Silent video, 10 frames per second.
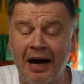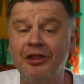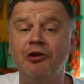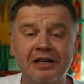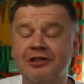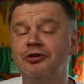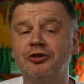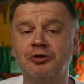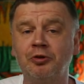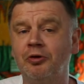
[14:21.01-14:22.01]
And there is
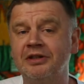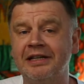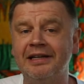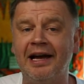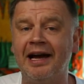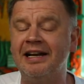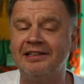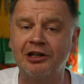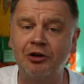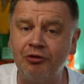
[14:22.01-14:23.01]
good stories in there. And
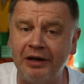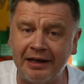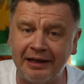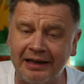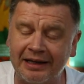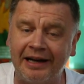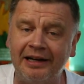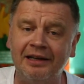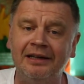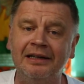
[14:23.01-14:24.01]
it's a great little
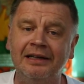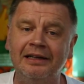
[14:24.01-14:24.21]
kind of